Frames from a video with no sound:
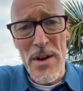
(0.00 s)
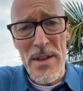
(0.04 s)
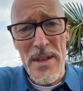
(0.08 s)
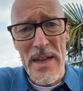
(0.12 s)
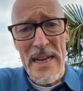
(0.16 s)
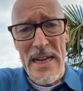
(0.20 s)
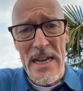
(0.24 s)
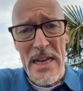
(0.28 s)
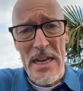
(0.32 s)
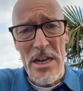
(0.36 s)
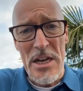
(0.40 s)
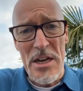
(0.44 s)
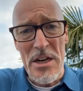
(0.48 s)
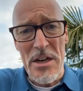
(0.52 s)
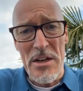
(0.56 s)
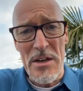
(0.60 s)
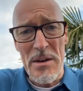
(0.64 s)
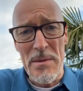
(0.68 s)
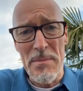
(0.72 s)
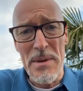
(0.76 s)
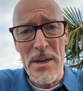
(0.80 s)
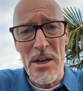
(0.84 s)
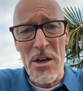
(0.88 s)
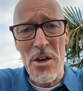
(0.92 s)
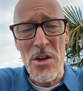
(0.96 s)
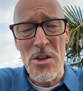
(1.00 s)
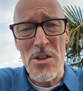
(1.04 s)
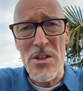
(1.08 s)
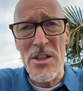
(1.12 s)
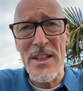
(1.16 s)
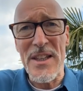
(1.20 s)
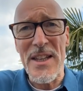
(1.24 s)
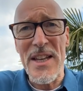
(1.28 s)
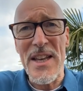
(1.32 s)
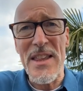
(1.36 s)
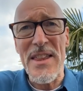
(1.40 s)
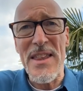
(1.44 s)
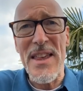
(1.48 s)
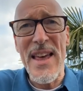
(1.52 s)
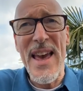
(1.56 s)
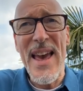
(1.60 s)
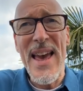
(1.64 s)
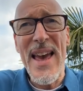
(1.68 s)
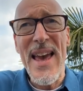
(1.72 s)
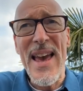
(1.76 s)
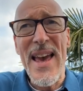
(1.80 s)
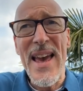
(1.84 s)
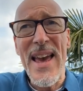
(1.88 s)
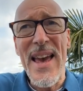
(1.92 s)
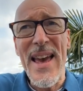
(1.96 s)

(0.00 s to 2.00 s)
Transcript: what they hear, because it's